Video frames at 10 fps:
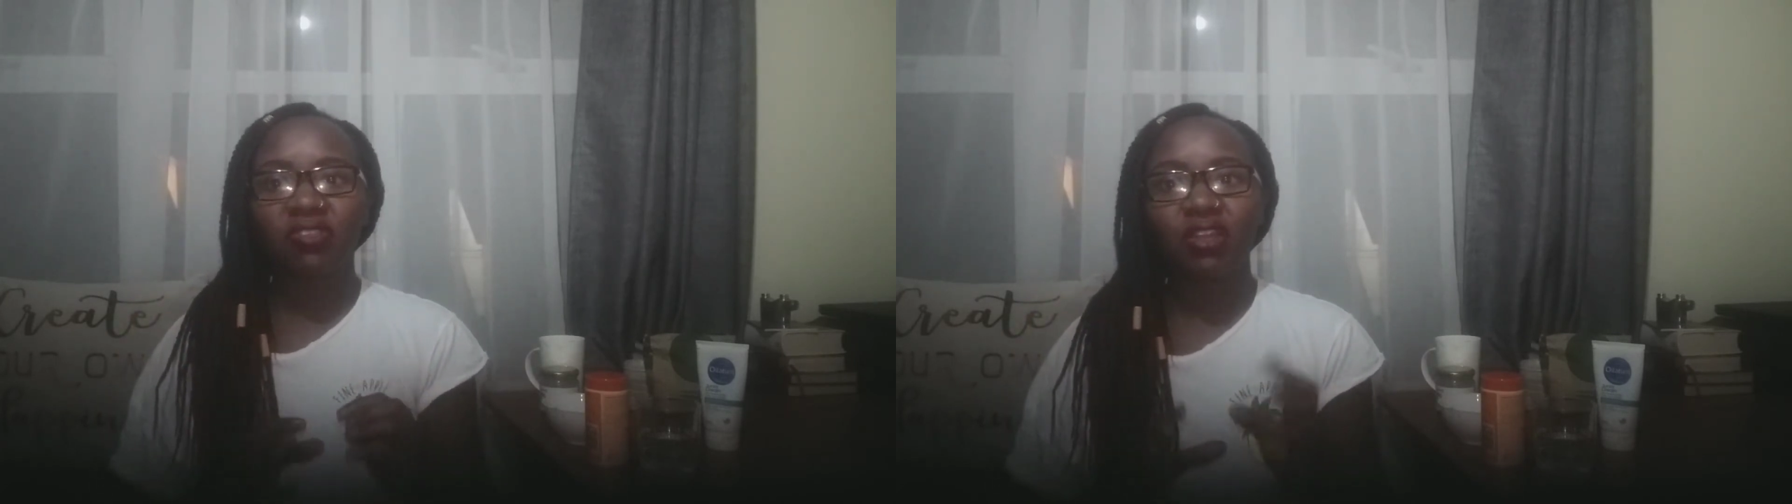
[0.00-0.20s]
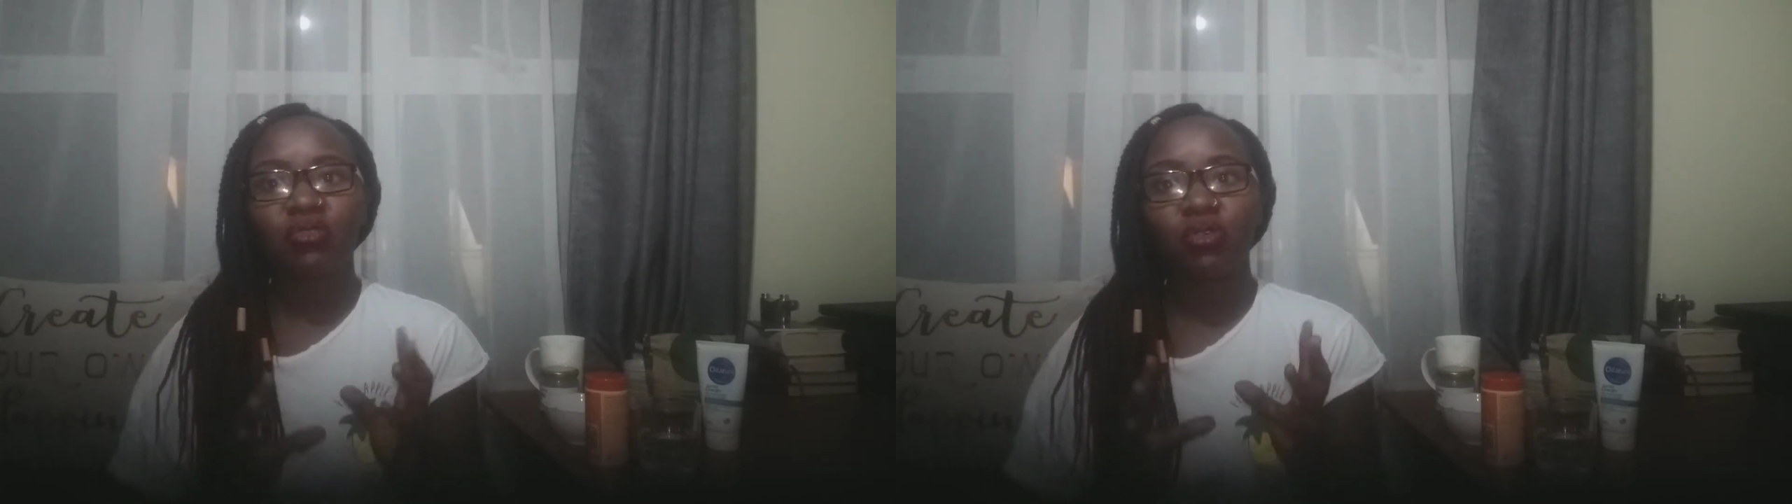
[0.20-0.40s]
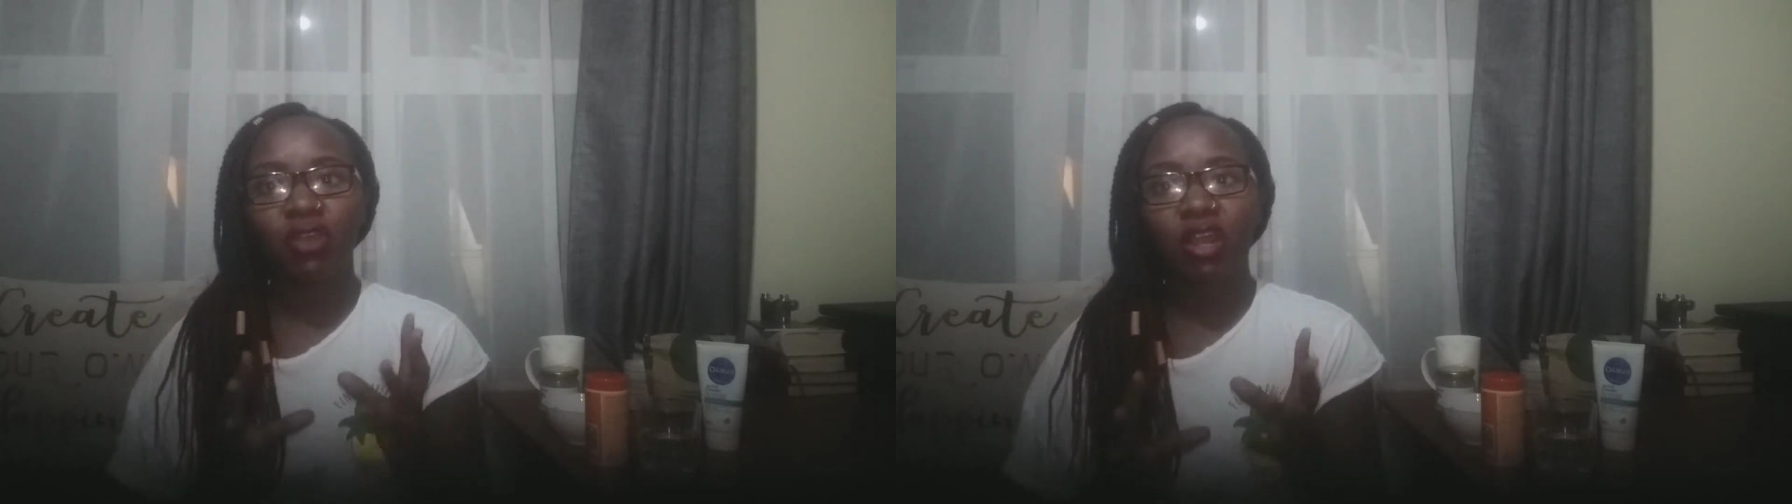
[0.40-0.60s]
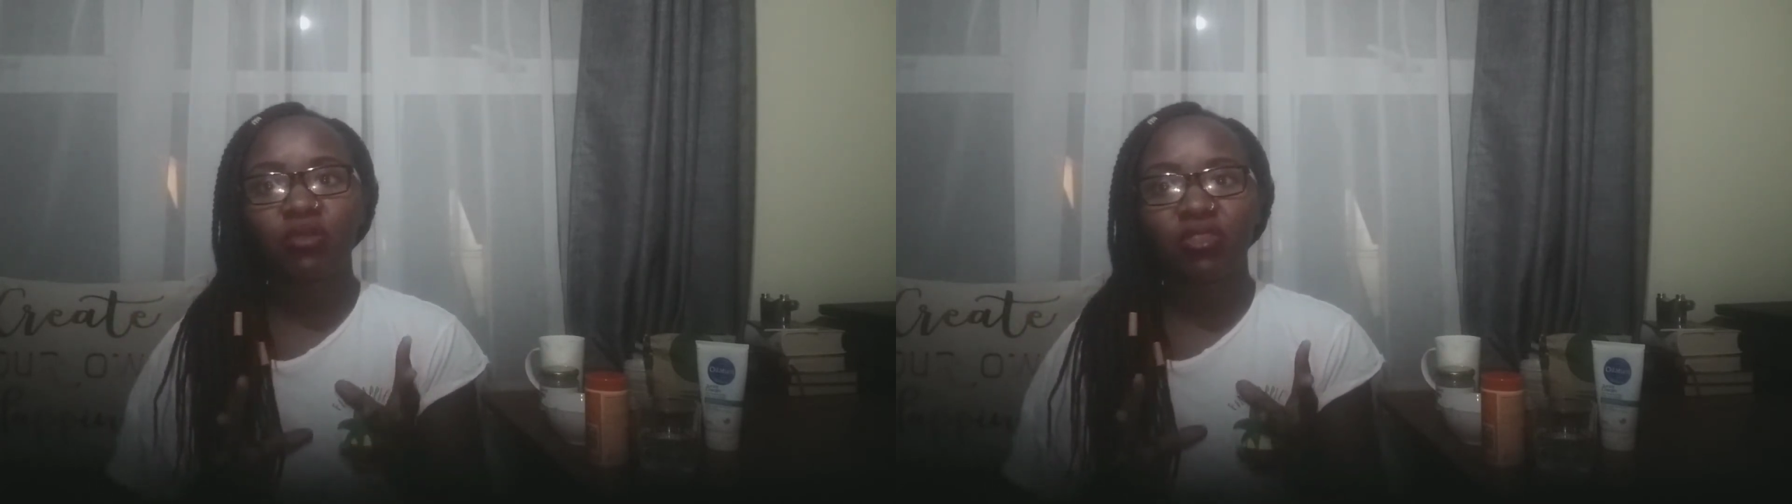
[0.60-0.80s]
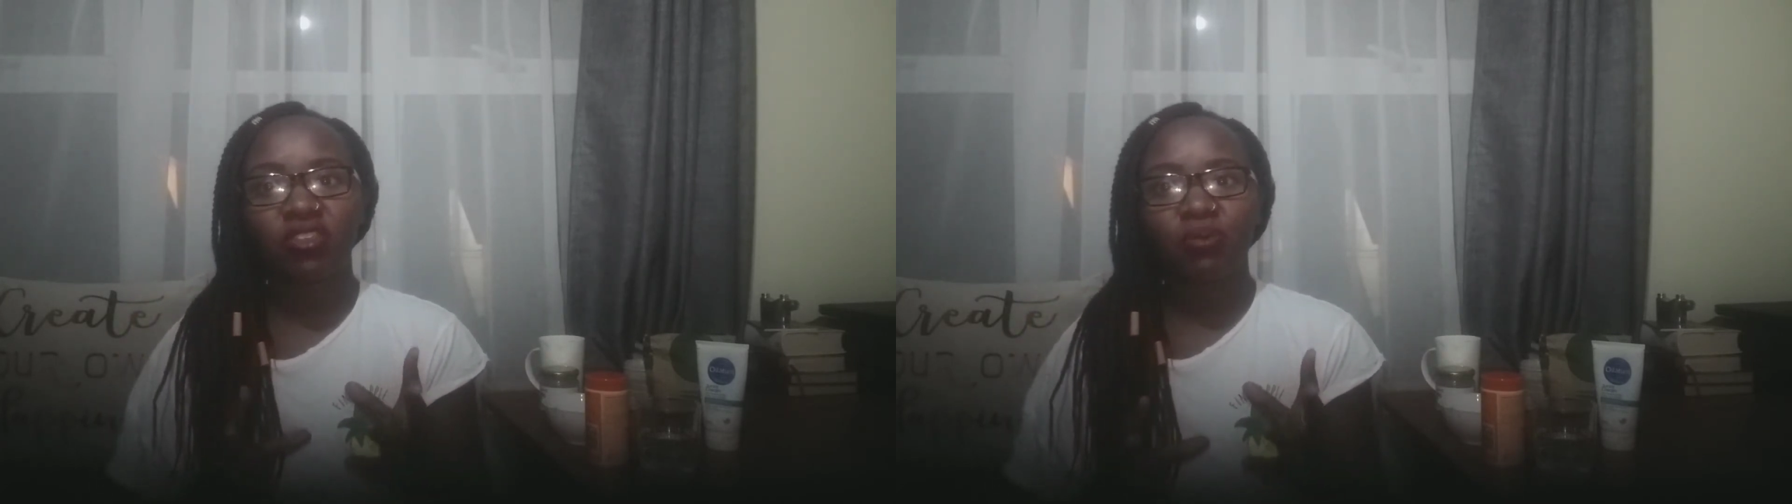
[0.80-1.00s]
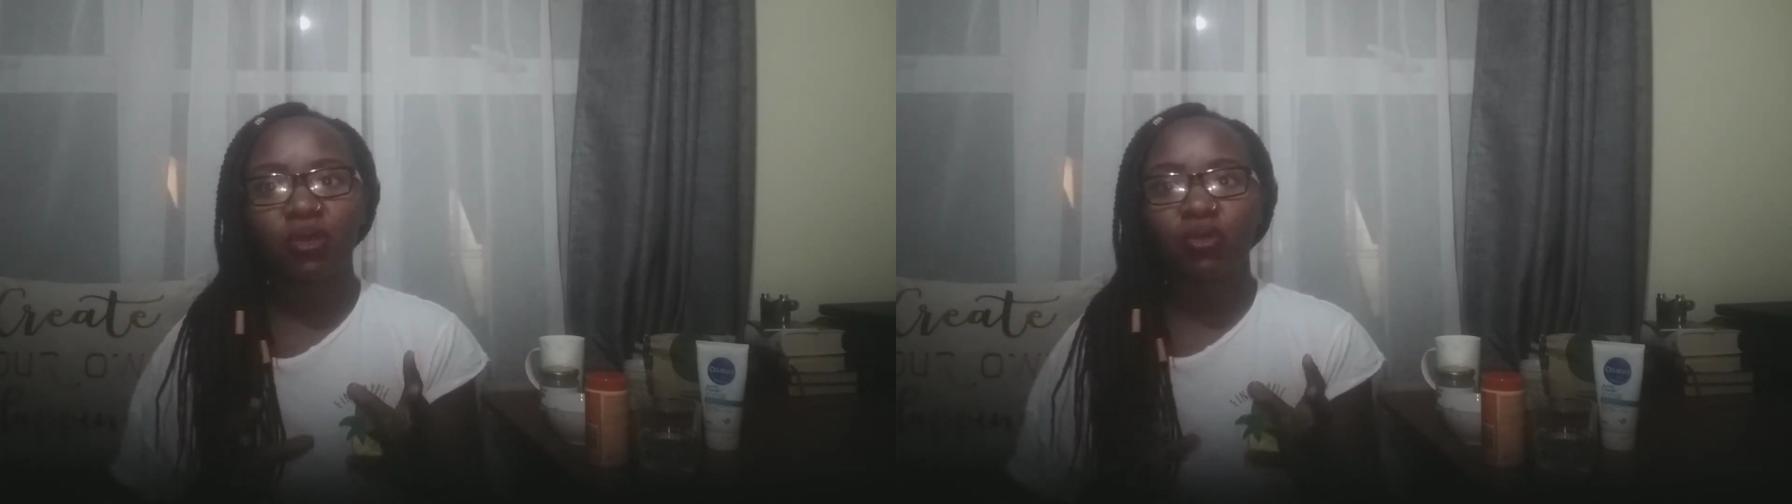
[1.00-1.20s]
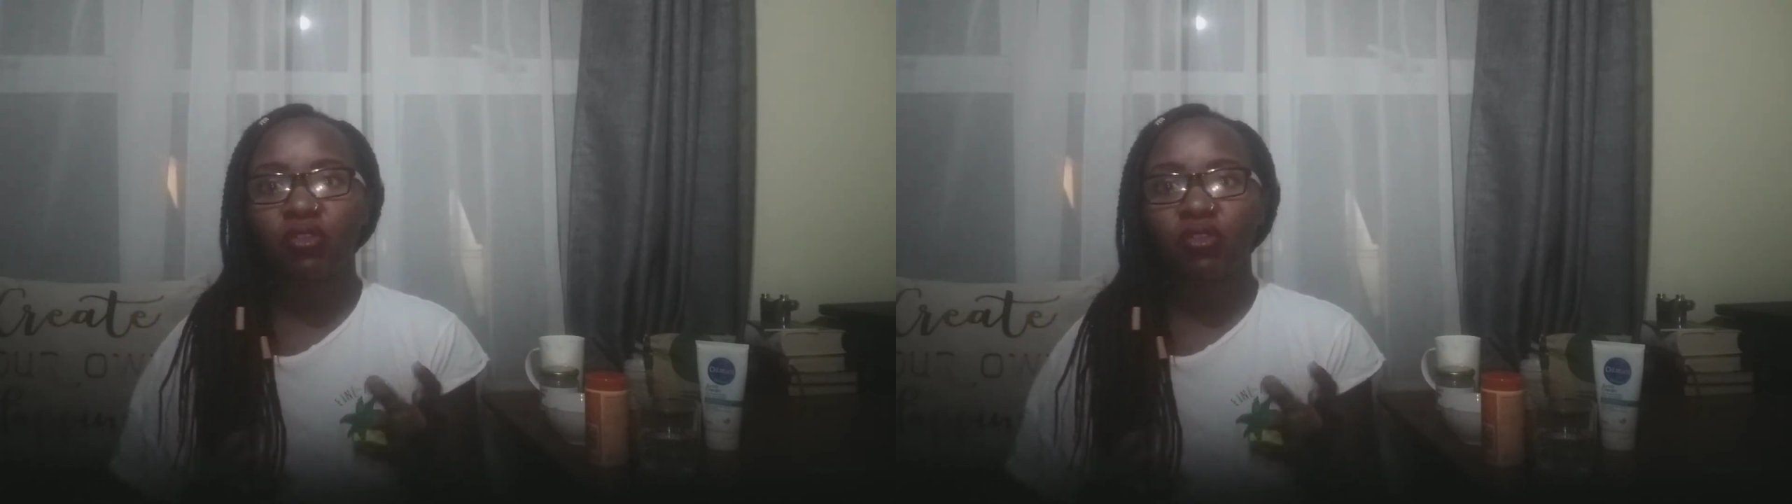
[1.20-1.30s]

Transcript: tend to react to this because